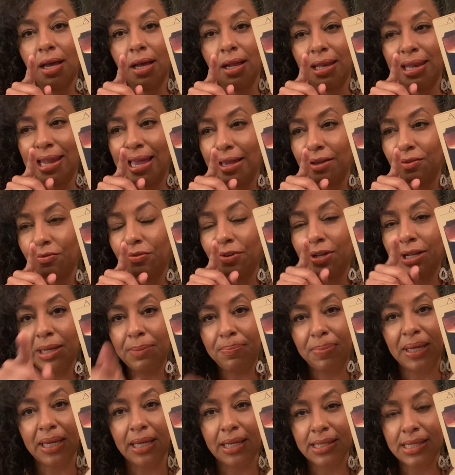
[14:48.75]
like really
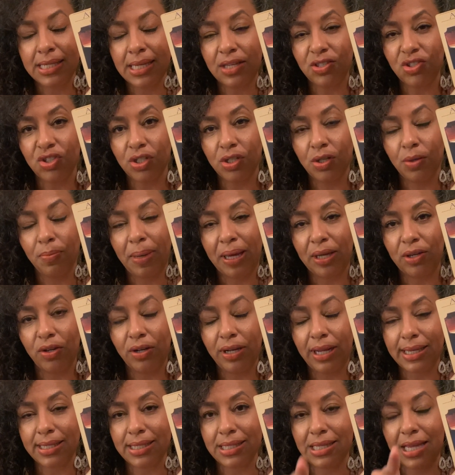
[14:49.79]
being intentional about your
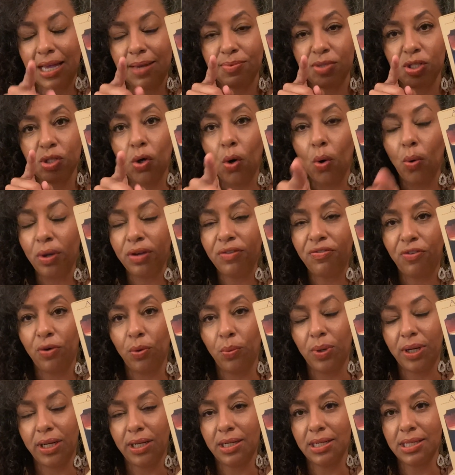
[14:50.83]
next steps, going for
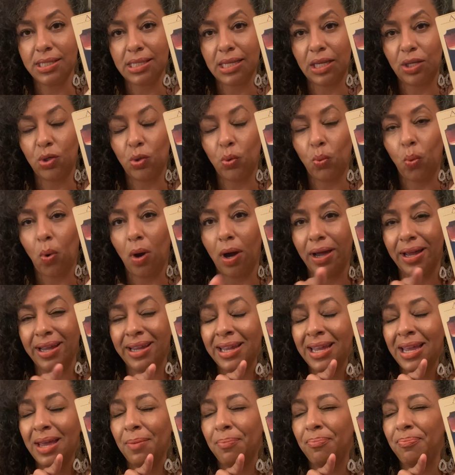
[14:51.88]
what it is that you want,
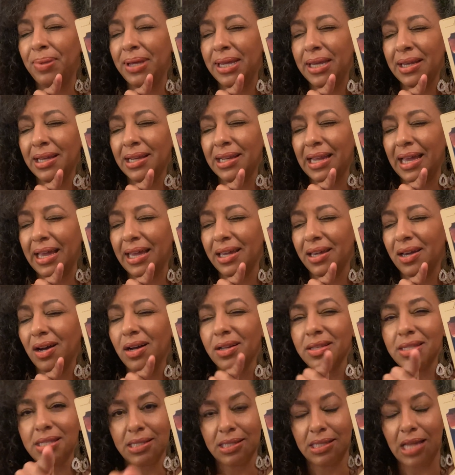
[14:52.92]
being like
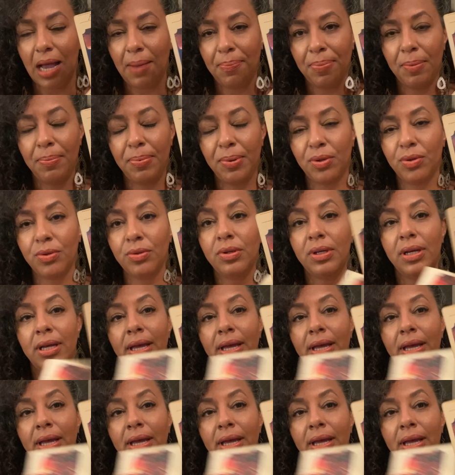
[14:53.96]
unstoppable.